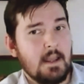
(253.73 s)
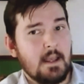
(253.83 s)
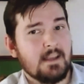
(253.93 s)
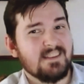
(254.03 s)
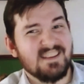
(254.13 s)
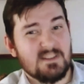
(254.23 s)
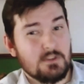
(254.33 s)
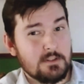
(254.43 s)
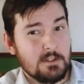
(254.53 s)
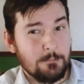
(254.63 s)
that AI has a
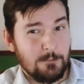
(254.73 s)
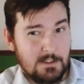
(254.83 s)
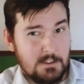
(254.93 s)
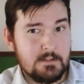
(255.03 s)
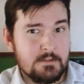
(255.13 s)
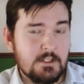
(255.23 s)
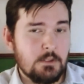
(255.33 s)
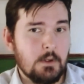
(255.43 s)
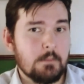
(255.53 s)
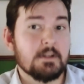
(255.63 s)
hard time writing
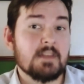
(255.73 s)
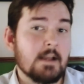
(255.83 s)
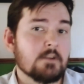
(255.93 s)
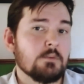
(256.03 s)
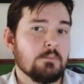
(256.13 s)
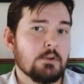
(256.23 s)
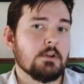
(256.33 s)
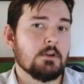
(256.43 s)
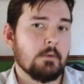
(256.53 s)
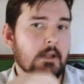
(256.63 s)
CQL, but it's actually pretty
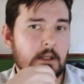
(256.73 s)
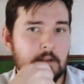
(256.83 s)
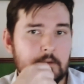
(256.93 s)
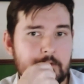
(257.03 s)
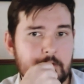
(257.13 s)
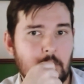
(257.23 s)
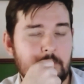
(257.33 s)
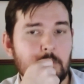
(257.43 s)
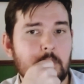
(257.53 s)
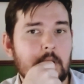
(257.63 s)
good at reading it. So
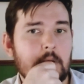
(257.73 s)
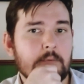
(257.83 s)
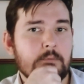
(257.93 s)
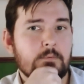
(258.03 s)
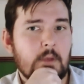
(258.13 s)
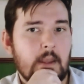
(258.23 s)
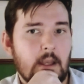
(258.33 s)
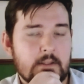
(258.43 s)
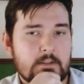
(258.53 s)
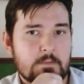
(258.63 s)
if you give
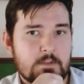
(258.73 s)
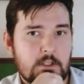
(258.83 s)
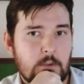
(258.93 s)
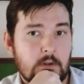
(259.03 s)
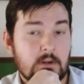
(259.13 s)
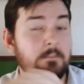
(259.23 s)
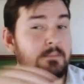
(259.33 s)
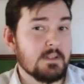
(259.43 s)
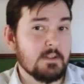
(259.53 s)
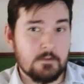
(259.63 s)
AI some CQL, and
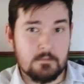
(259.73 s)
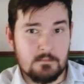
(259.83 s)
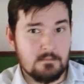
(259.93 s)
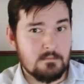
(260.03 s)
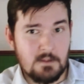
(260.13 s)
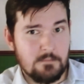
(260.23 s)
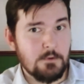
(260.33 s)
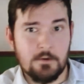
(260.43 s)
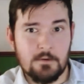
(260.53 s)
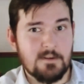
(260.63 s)
please, if
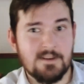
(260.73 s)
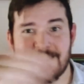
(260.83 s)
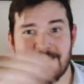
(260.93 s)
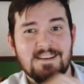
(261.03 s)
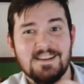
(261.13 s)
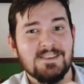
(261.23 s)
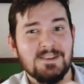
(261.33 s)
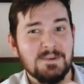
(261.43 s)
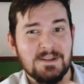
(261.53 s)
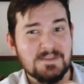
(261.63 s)
you're an
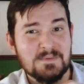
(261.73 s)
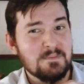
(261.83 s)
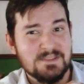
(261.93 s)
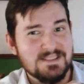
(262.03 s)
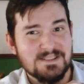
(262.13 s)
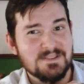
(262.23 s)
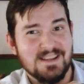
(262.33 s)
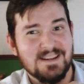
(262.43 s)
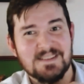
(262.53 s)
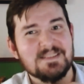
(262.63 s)
NCQA customer, please don't
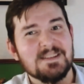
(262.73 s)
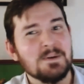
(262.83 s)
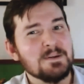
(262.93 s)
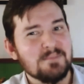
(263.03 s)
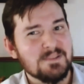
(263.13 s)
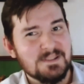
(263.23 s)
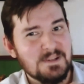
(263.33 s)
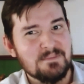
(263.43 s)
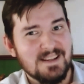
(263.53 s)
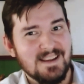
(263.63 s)
take our CQL and put it in
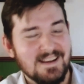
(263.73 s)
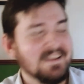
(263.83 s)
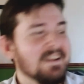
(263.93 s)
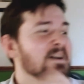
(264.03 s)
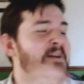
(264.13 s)
OpenAI.